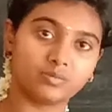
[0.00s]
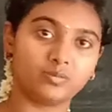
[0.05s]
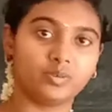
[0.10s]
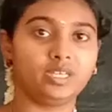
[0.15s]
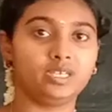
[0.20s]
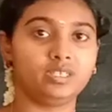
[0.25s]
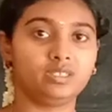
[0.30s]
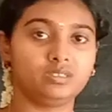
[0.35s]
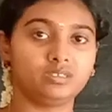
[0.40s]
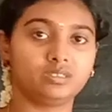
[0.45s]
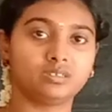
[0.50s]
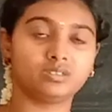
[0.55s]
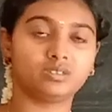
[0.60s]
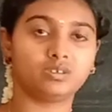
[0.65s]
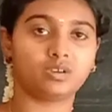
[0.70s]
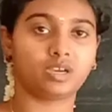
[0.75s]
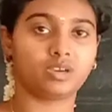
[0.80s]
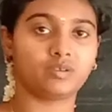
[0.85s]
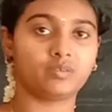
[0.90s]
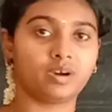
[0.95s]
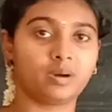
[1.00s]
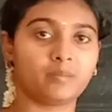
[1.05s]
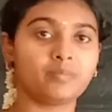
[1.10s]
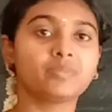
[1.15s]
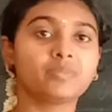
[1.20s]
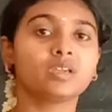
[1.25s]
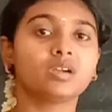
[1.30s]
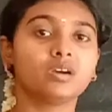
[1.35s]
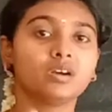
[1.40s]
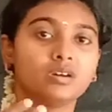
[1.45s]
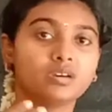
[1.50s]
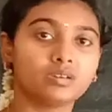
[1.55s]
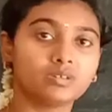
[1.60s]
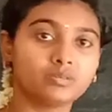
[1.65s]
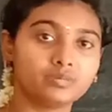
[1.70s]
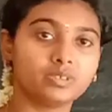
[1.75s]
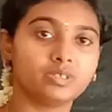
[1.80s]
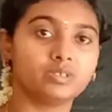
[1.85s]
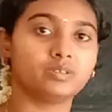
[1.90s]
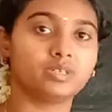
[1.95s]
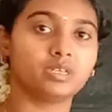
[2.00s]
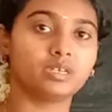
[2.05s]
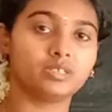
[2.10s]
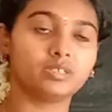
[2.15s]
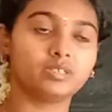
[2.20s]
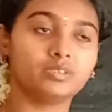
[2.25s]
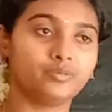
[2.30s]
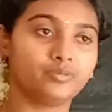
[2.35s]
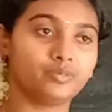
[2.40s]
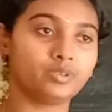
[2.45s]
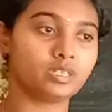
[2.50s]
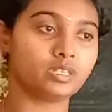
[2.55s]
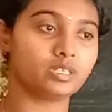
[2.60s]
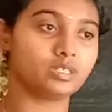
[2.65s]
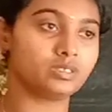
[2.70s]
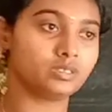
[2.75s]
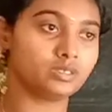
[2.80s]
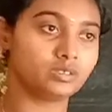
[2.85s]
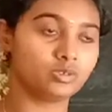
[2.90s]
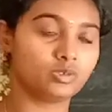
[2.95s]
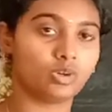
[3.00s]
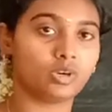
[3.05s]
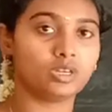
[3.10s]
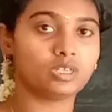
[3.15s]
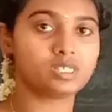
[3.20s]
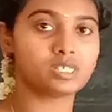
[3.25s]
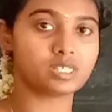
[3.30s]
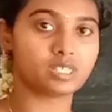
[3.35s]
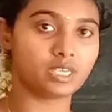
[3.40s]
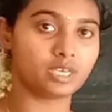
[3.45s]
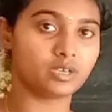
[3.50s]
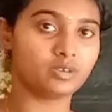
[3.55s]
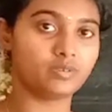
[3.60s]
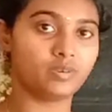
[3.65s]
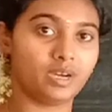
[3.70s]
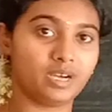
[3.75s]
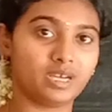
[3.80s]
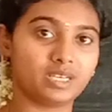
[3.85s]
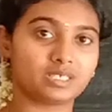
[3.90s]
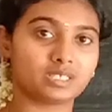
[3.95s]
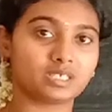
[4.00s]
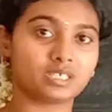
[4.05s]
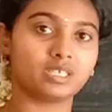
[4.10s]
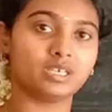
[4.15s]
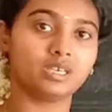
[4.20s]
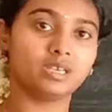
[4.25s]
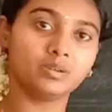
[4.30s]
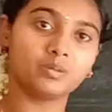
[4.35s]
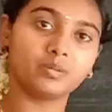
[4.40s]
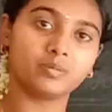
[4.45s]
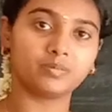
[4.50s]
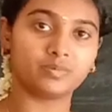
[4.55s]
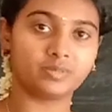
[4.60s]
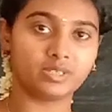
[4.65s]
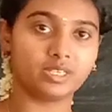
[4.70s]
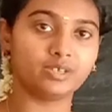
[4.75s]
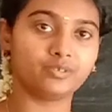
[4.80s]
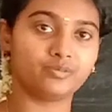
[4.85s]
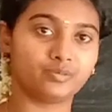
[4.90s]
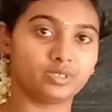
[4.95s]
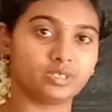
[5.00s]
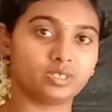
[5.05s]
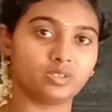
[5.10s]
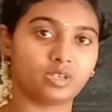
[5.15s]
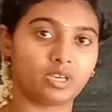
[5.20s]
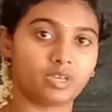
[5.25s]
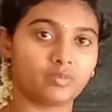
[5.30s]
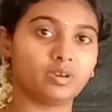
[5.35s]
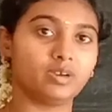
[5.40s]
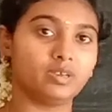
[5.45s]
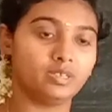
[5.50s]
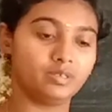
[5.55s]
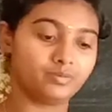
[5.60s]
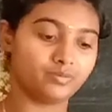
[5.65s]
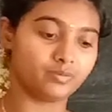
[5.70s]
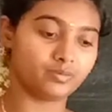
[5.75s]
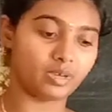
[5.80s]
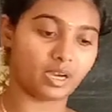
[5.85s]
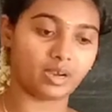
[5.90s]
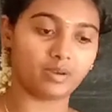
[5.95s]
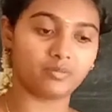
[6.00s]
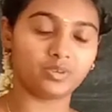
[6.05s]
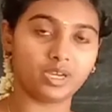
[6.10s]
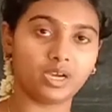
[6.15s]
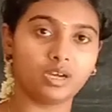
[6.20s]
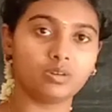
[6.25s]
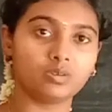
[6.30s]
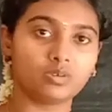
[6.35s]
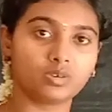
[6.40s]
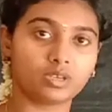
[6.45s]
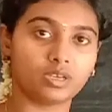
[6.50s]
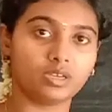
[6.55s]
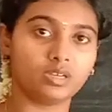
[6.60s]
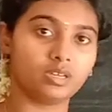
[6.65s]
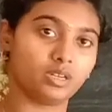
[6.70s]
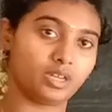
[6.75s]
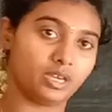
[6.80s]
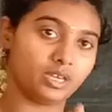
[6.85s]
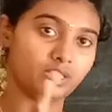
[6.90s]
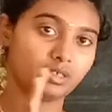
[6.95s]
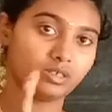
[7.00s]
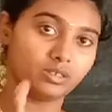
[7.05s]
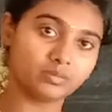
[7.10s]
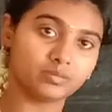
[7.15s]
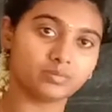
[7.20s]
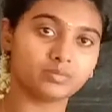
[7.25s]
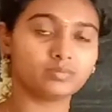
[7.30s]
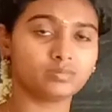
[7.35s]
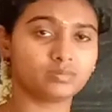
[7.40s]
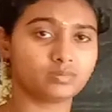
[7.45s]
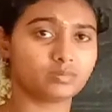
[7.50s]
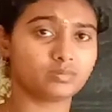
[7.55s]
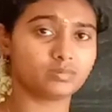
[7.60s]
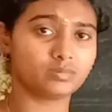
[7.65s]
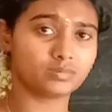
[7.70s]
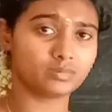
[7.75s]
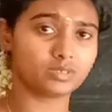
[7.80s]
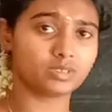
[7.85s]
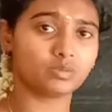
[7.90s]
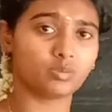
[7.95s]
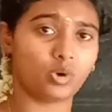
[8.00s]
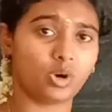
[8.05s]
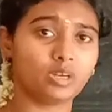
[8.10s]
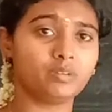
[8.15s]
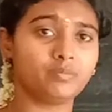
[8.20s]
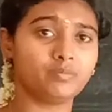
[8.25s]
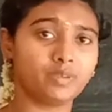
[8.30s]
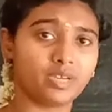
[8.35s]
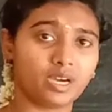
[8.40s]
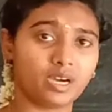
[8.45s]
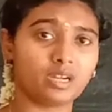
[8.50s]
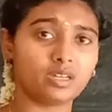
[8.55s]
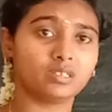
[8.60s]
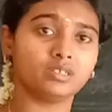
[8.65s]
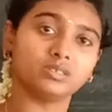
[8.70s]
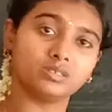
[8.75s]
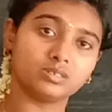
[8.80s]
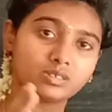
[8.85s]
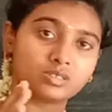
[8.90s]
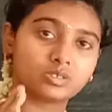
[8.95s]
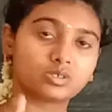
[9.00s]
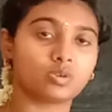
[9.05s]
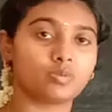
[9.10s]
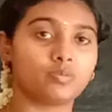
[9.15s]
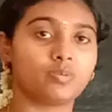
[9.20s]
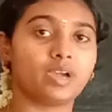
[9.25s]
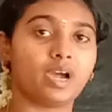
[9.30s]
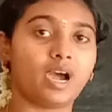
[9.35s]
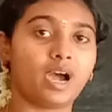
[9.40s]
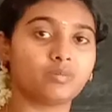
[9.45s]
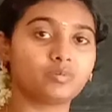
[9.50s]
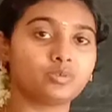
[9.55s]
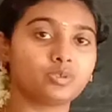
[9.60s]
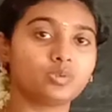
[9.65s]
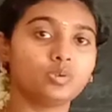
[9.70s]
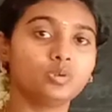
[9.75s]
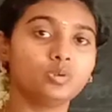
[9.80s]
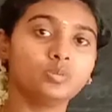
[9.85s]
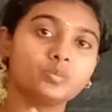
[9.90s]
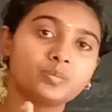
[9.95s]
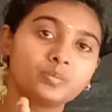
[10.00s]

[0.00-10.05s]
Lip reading: we. Okay, wow. If gods give us a gift, okay, if we are looking like what we are, so we have to,